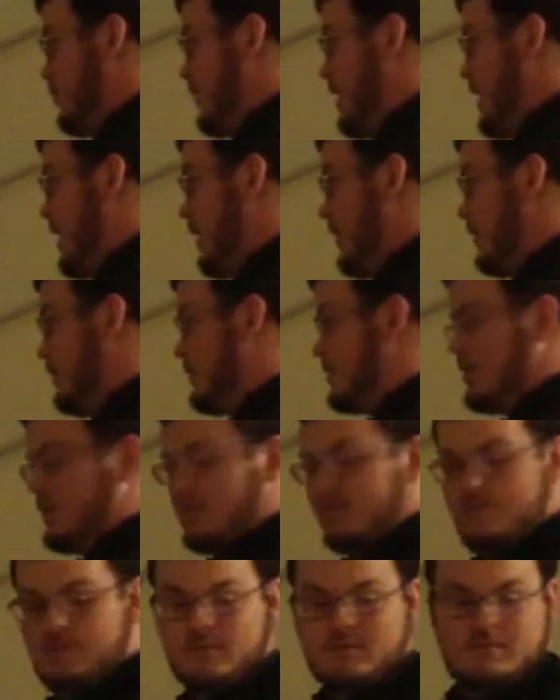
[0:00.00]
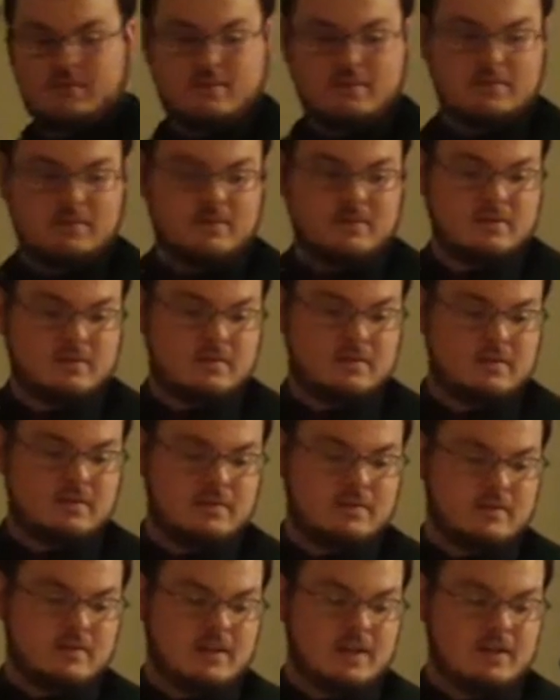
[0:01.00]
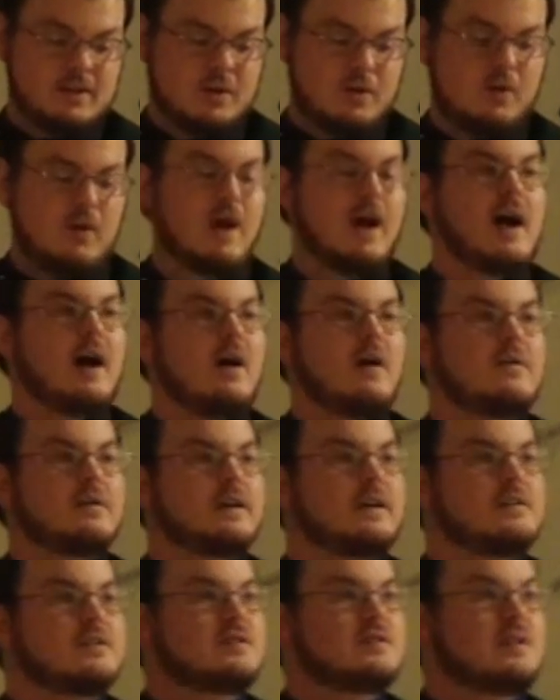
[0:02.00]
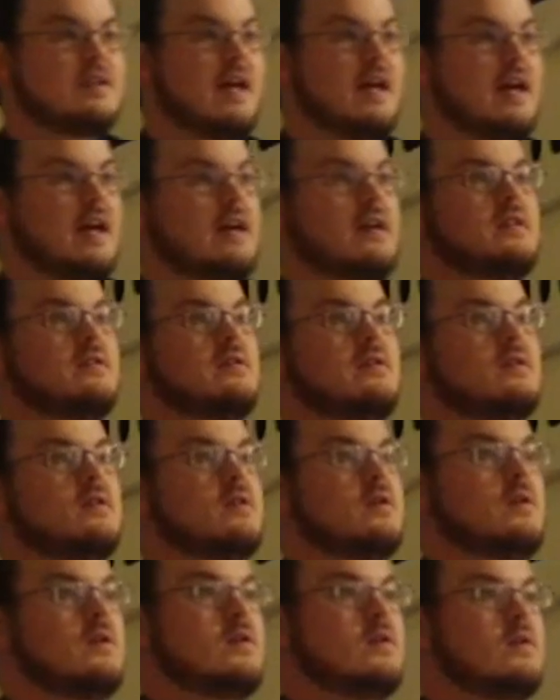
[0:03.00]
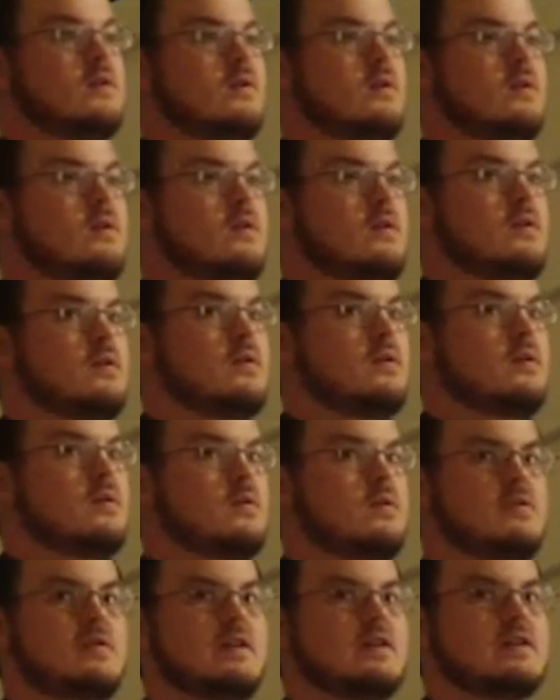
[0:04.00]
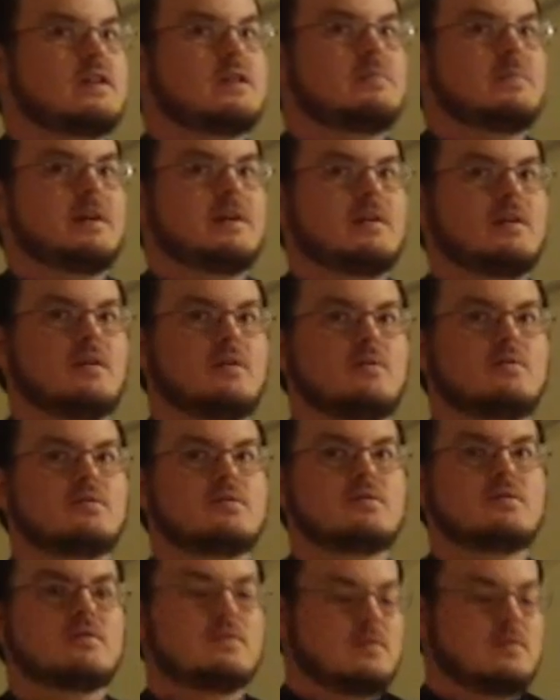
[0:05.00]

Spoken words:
around in the crowd and said, "Who touched my clothes?"